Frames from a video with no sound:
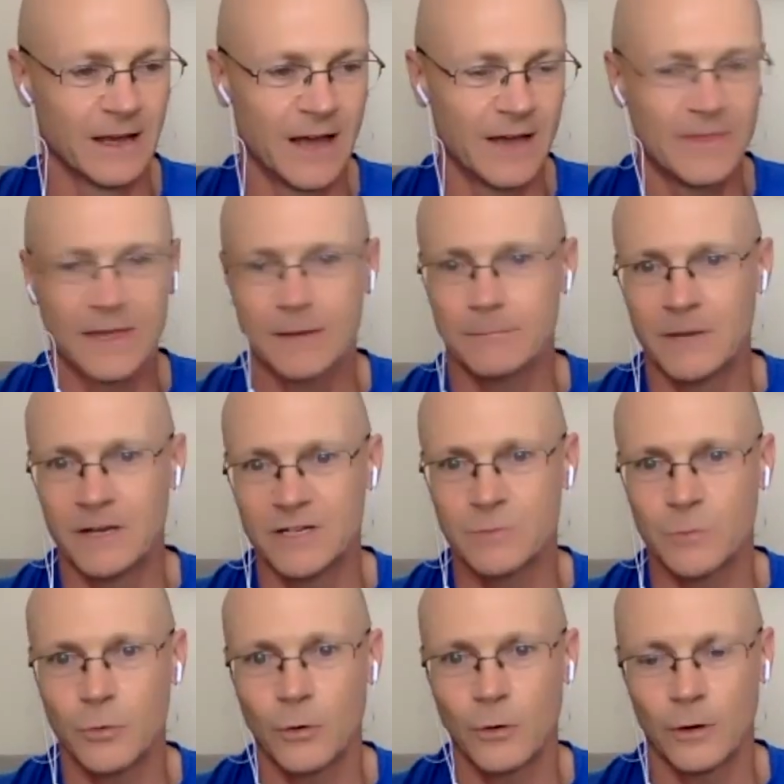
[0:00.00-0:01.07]
I think much
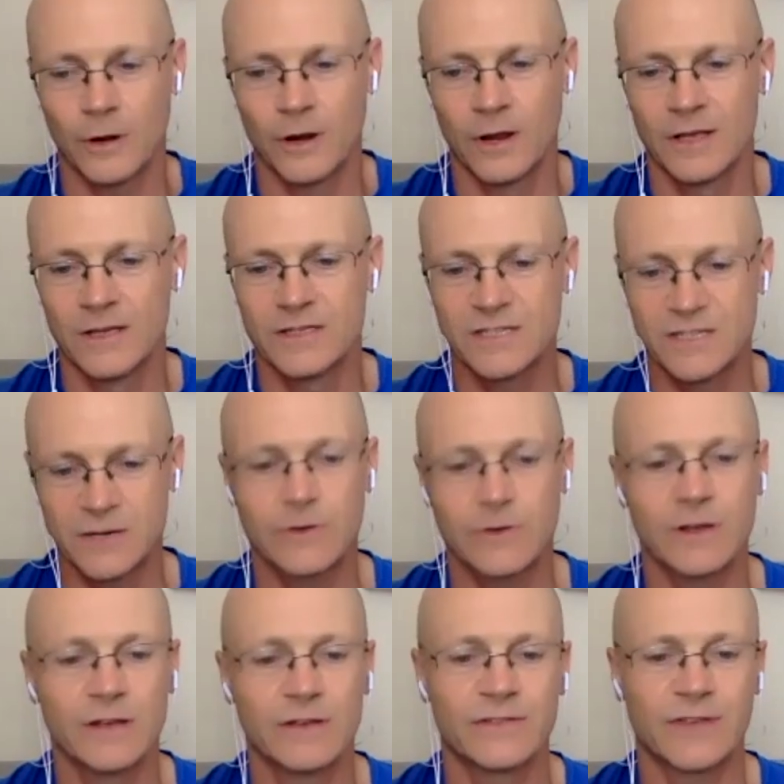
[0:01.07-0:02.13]
more
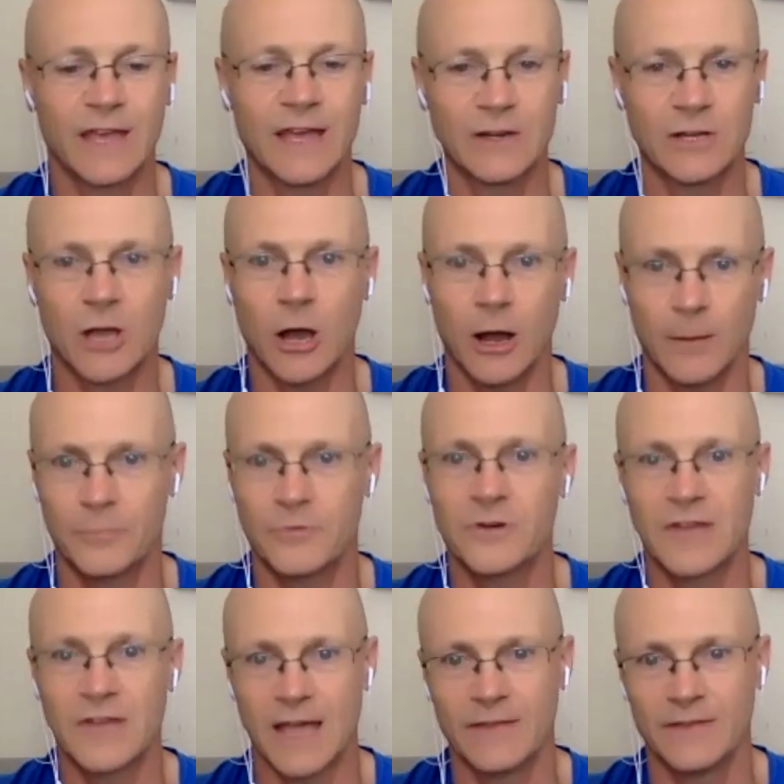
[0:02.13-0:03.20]
serious and
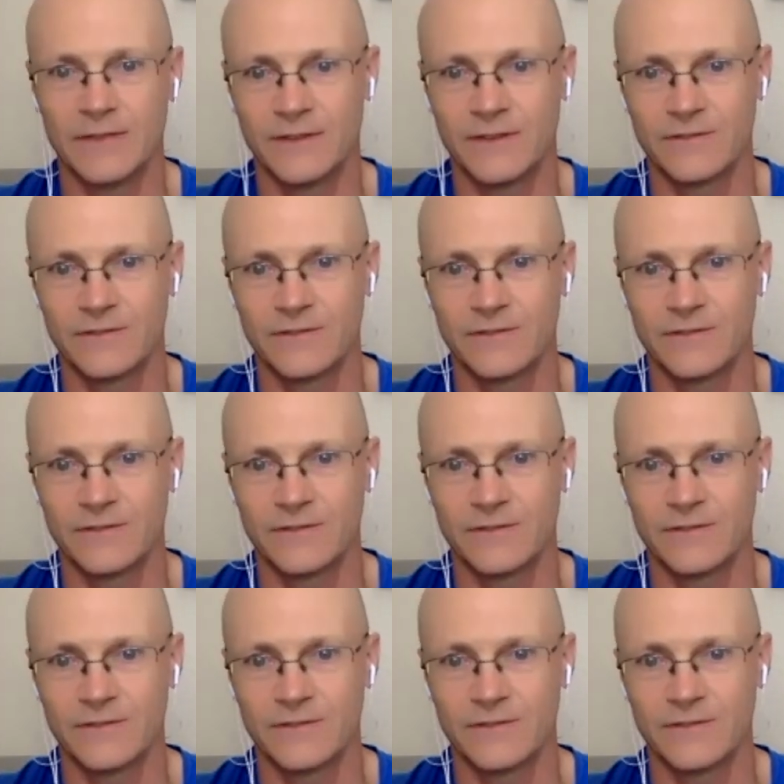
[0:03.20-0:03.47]
comprehensive.